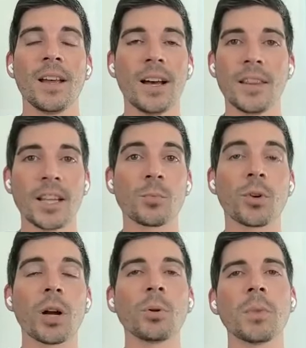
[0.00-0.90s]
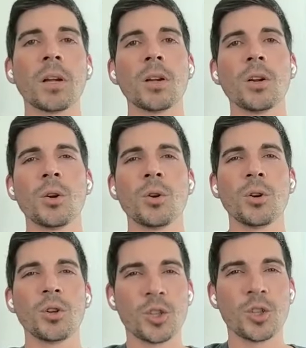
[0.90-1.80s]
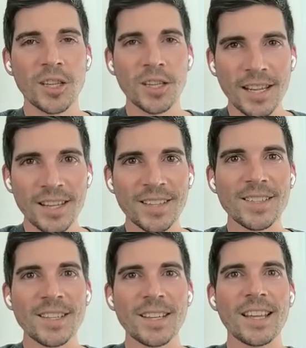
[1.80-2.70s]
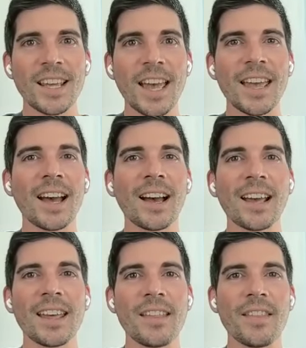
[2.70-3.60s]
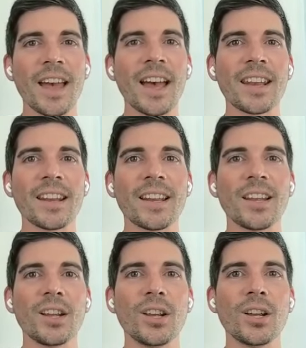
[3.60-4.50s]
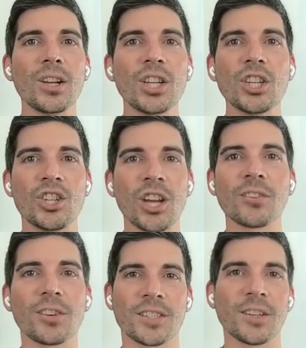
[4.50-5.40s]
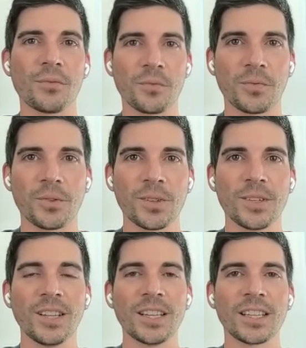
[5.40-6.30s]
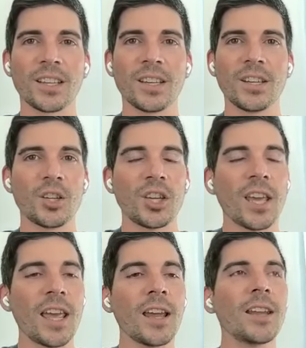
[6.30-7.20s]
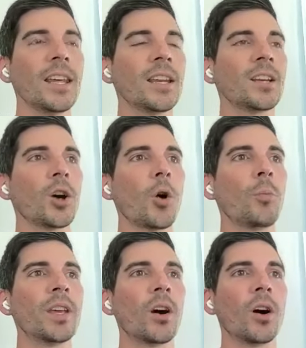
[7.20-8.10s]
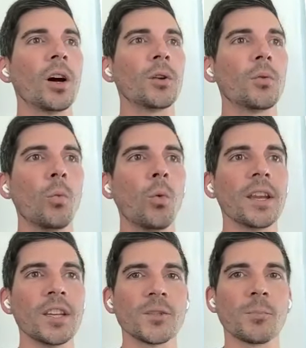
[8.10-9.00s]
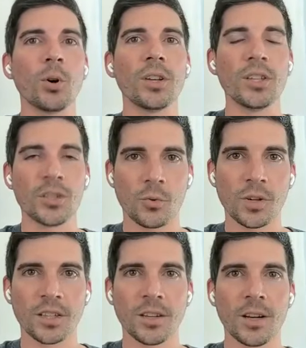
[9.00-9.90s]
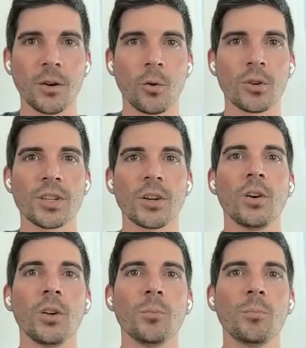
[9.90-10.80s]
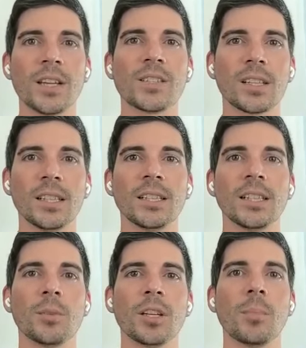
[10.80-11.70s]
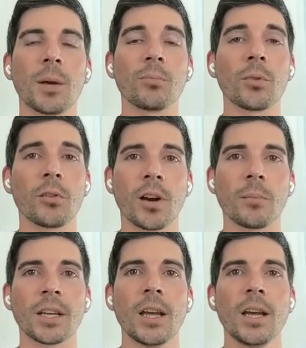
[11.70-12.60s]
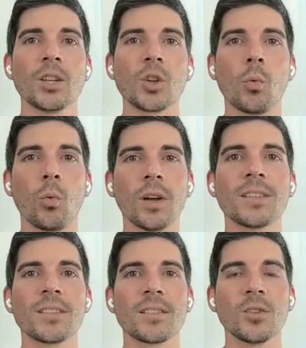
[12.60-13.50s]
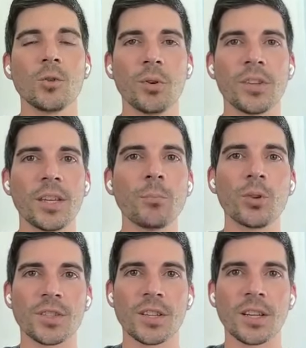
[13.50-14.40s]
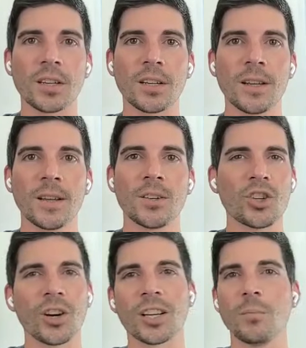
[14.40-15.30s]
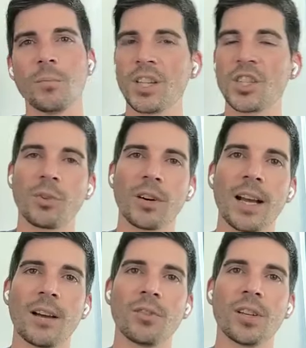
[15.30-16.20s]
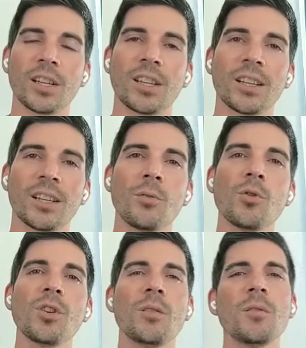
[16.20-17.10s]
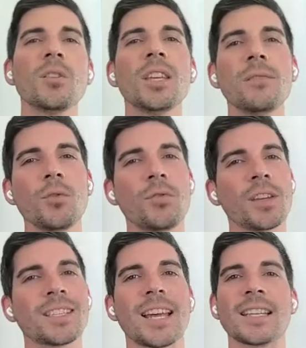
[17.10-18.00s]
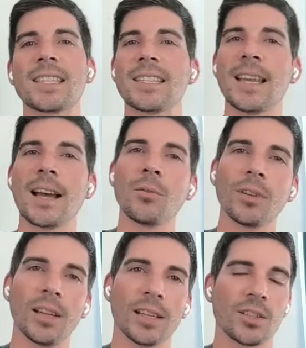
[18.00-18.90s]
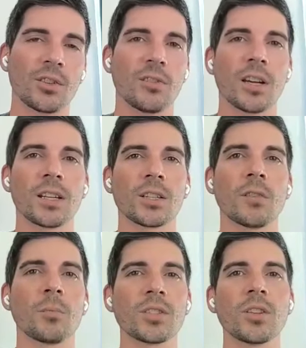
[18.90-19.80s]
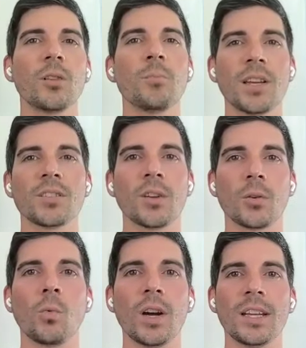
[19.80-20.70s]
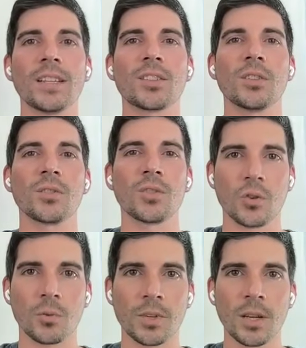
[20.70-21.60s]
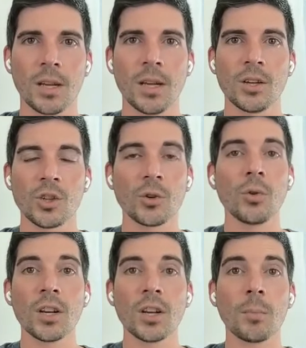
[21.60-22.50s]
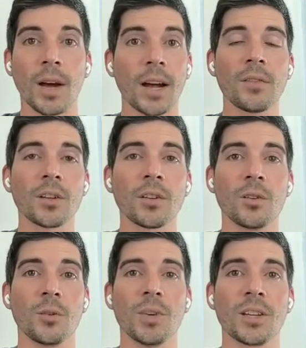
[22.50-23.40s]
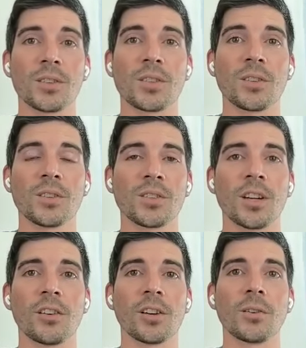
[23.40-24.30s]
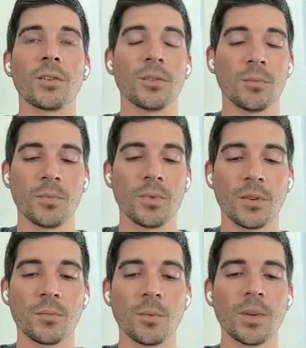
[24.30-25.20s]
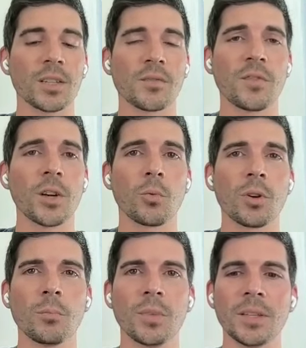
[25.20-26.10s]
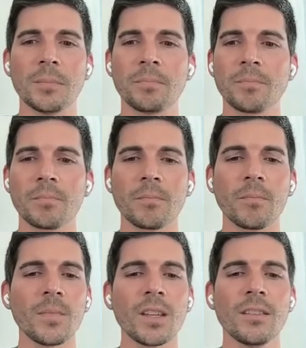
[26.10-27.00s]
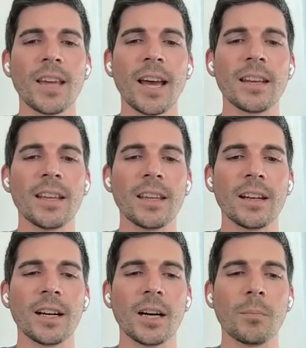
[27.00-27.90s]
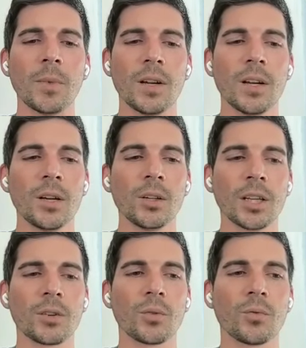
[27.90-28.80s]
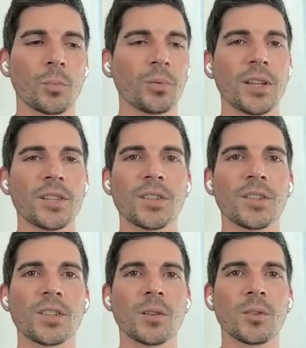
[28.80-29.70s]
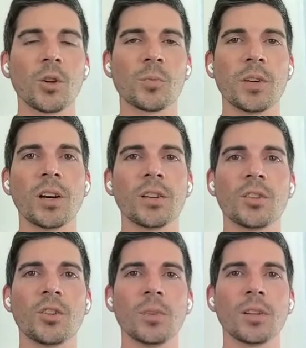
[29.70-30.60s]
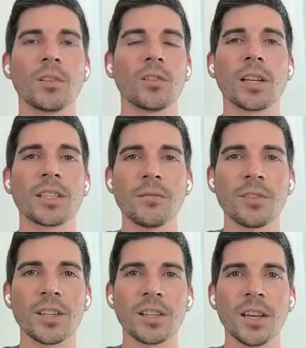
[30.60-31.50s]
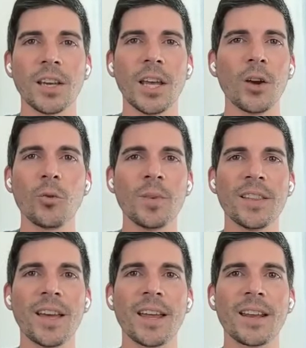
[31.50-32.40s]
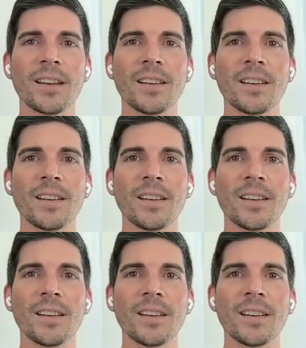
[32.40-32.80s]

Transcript: that's a problem. Is AI that generative? Like, can it go beyond what is put into it? Or is it all basically limited by programming? So once you put the inputs in, sure, it can mix them around and it can give you things that sound like it's creating stuff, but it's all based on what it's consumed. So you end up, I think the biggest scenario, or the biggest fear wouldn't be that it replaces and goes beyond human creativity. It would be that